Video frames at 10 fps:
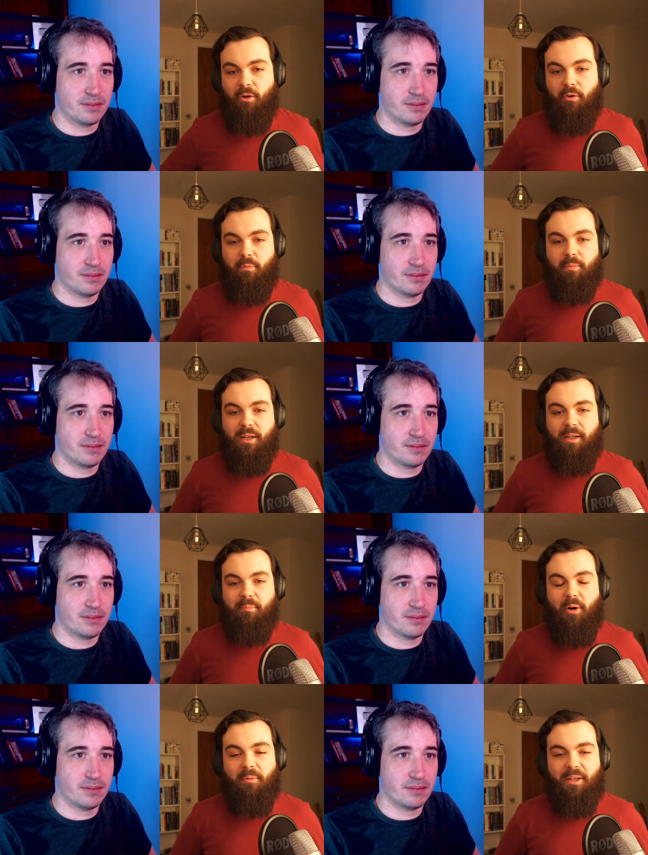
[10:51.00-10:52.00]
Speaker 1: of
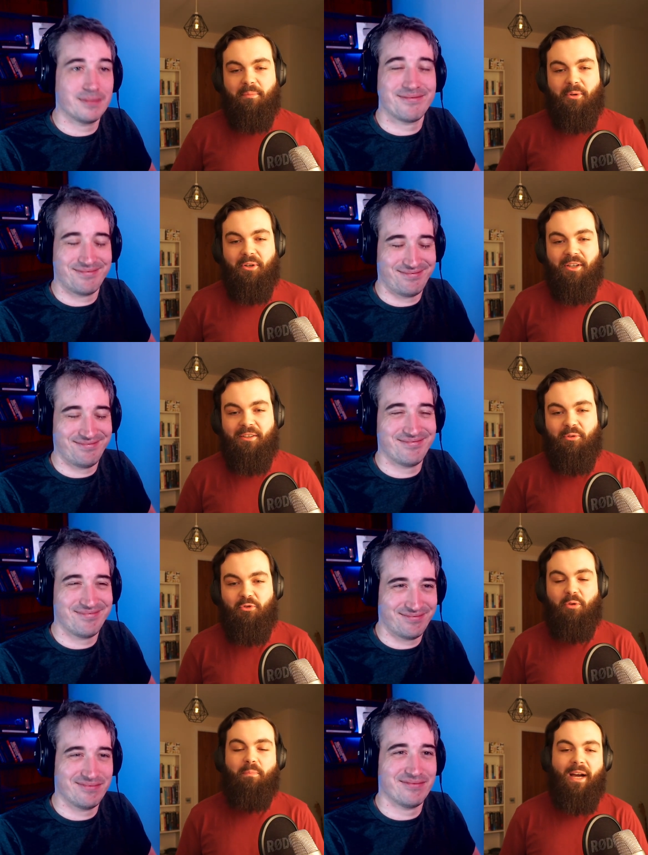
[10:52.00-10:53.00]
being permanently employed,
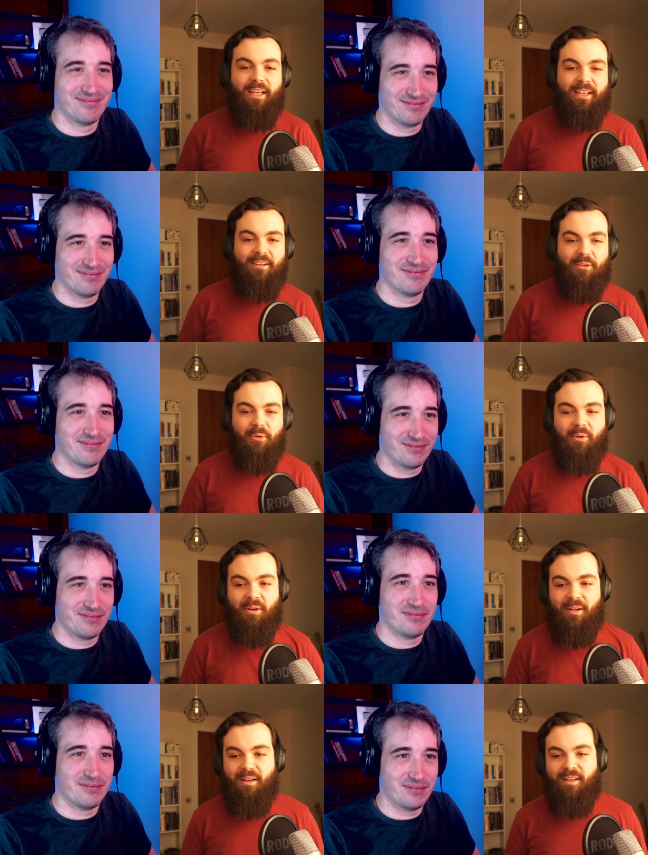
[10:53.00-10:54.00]
to jump back
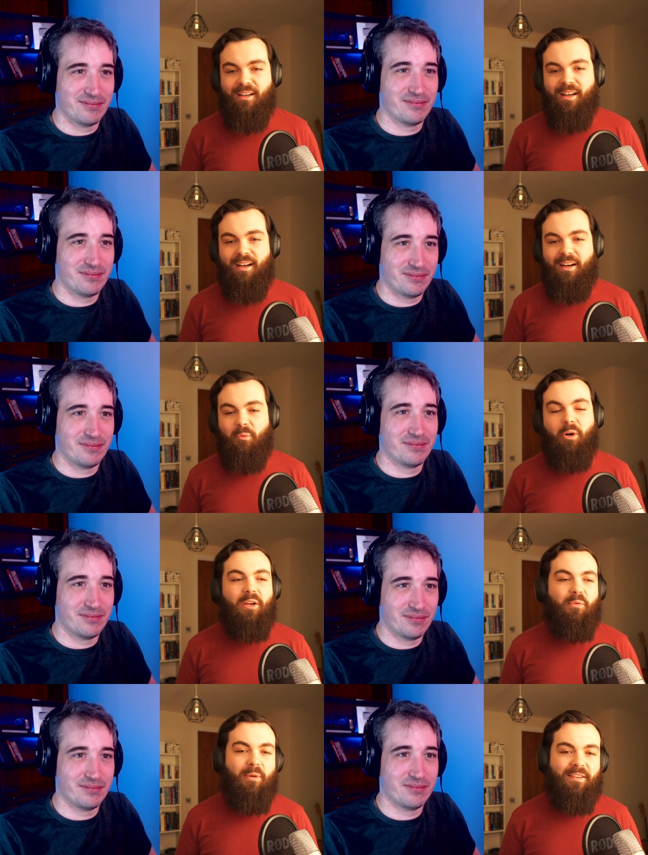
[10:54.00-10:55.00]
into uh,
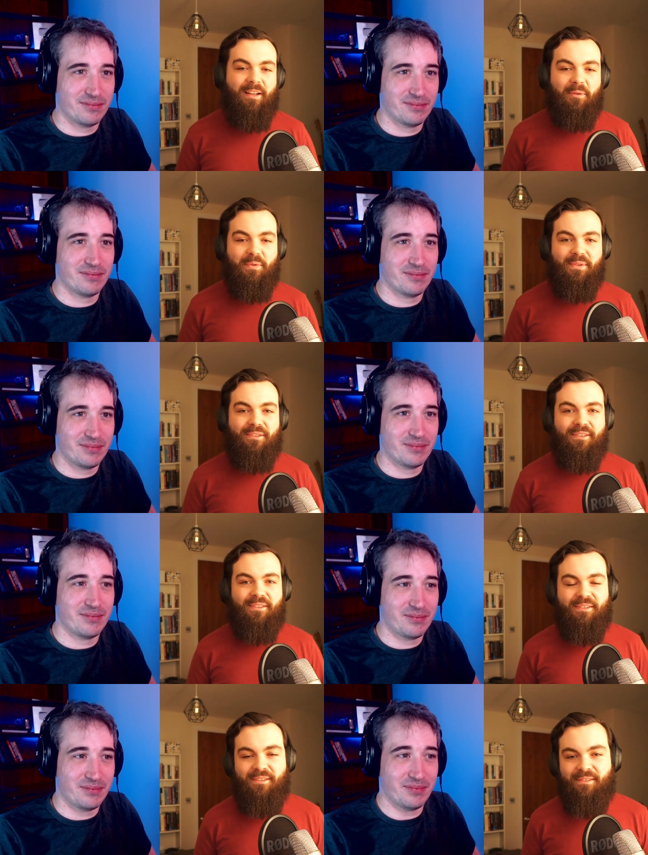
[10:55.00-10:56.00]
working for myself.
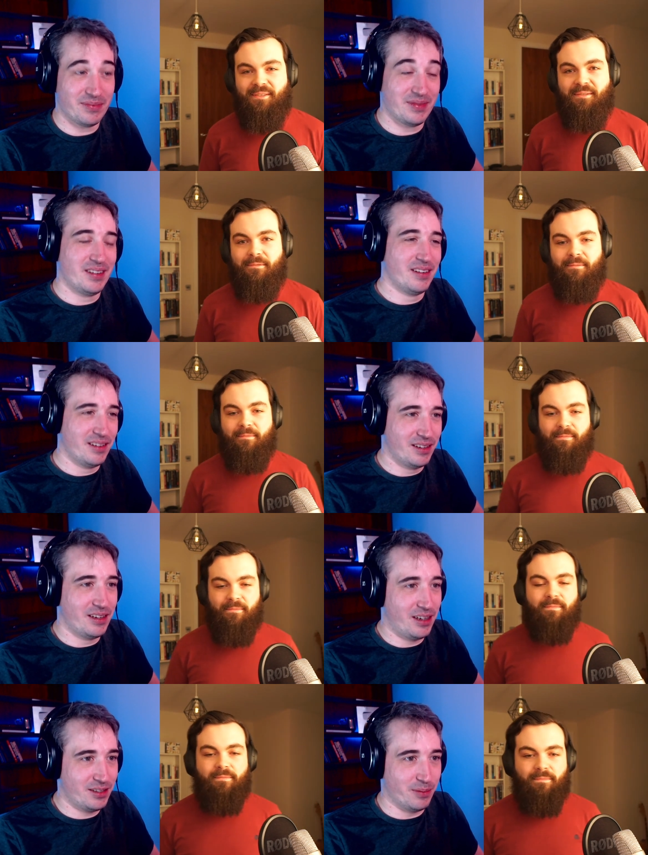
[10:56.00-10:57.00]

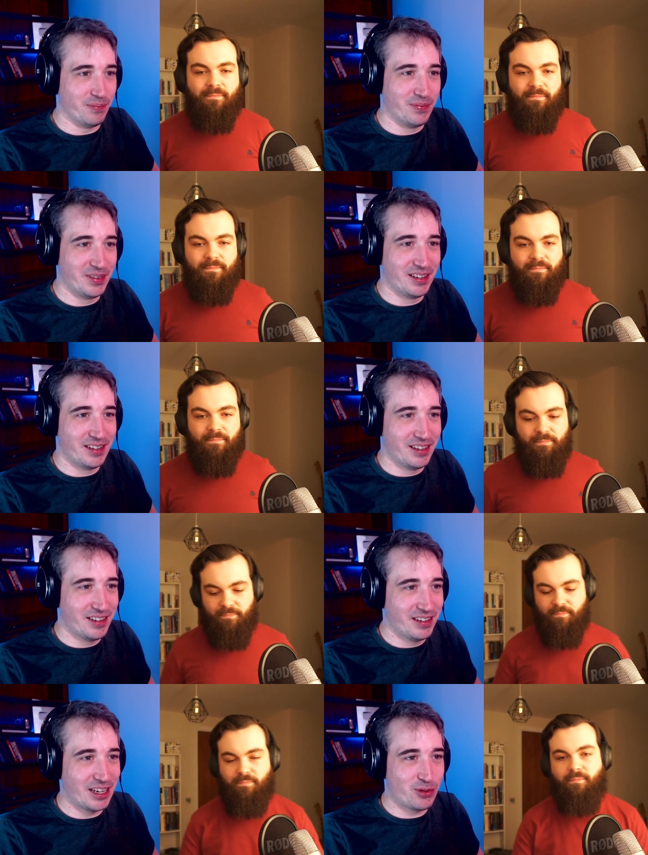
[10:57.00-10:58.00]
Speaker 2: Awesome.
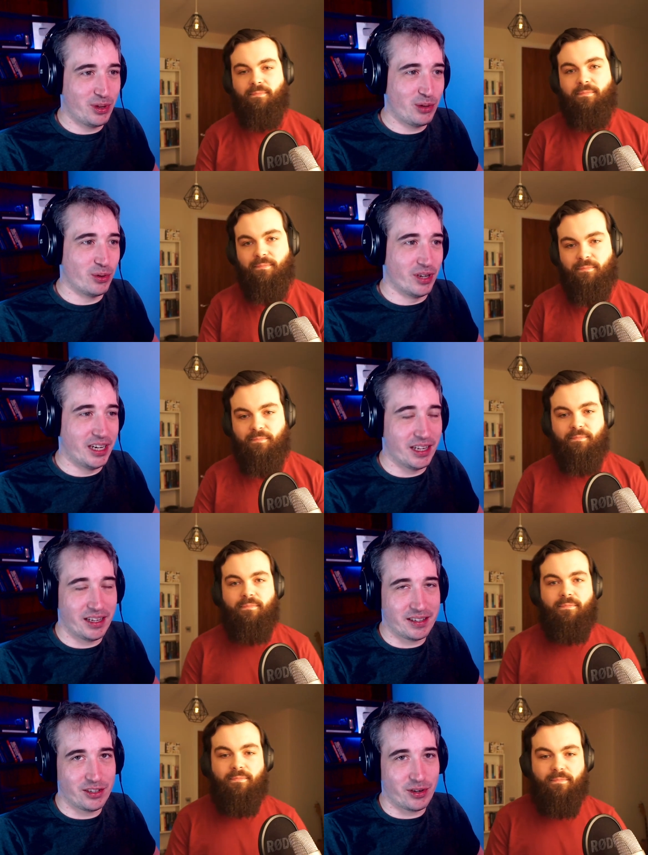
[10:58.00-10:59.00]
That's really cool. And it,
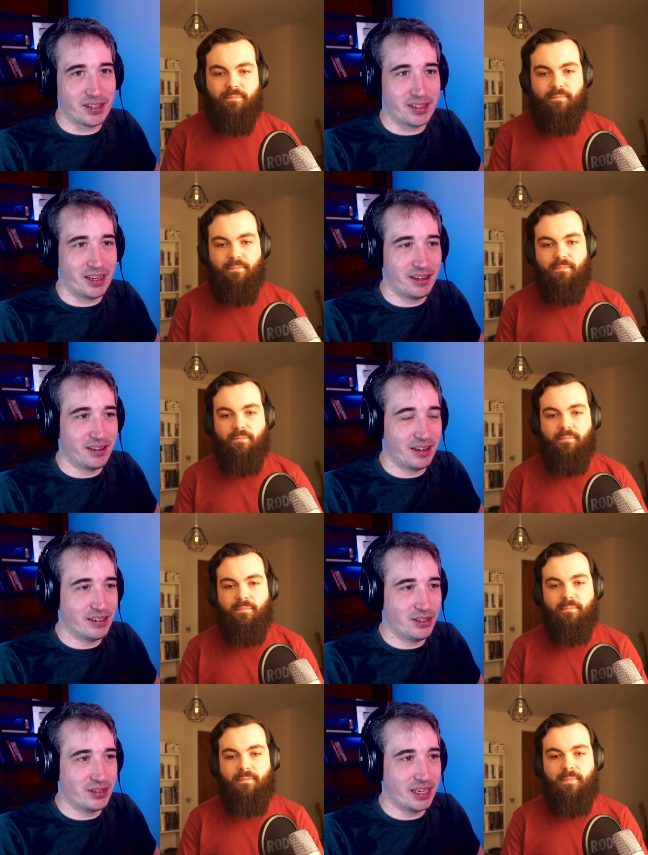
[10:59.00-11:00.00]
it's interesting,
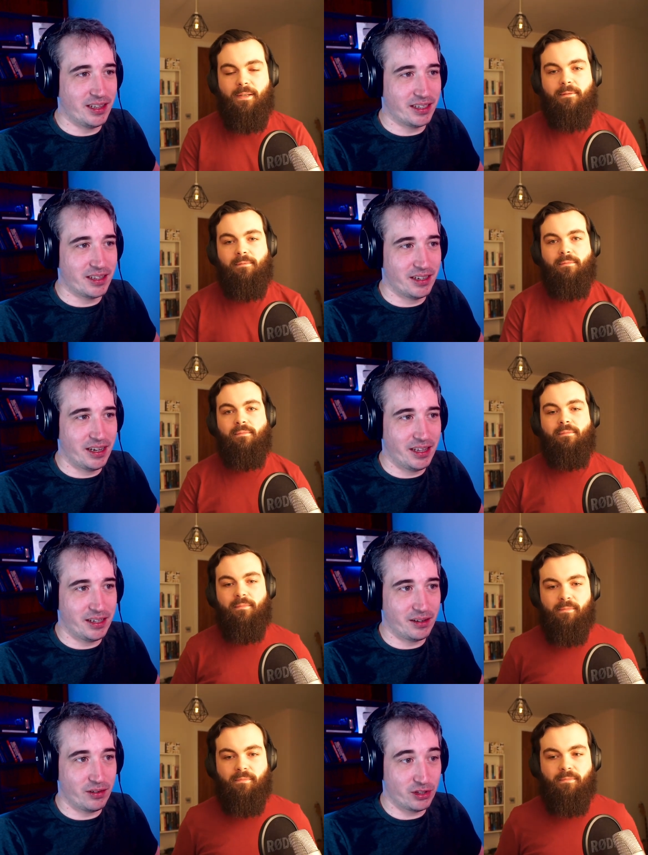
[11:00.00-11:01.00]
as you said, like the, I
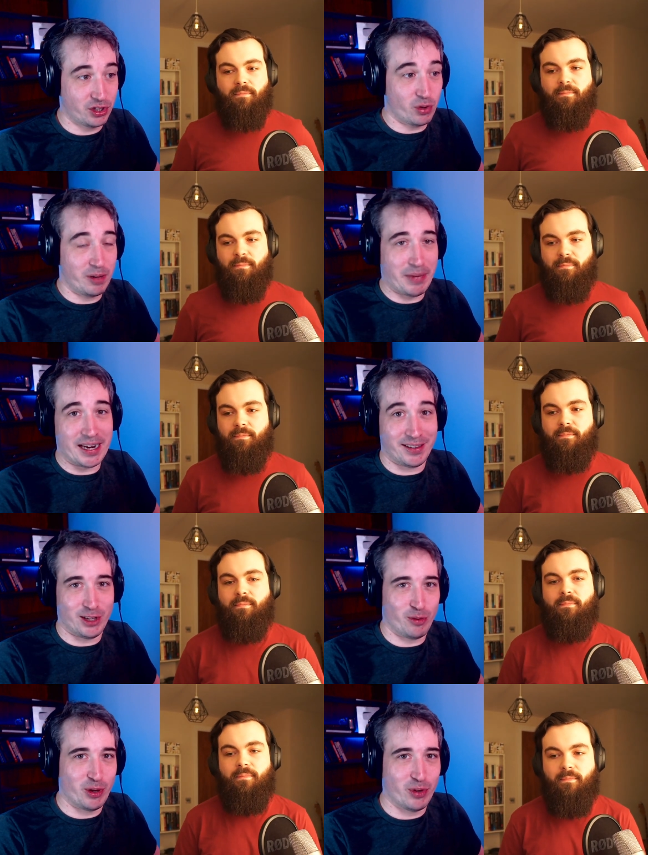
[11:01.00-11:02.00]
think just going back a
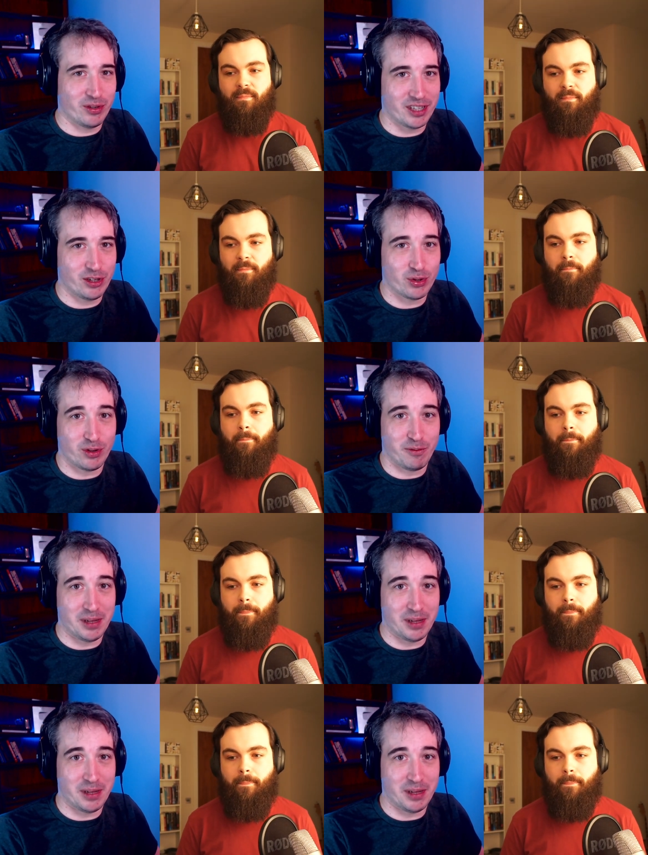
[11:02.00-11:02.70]
little bit when you said you sort of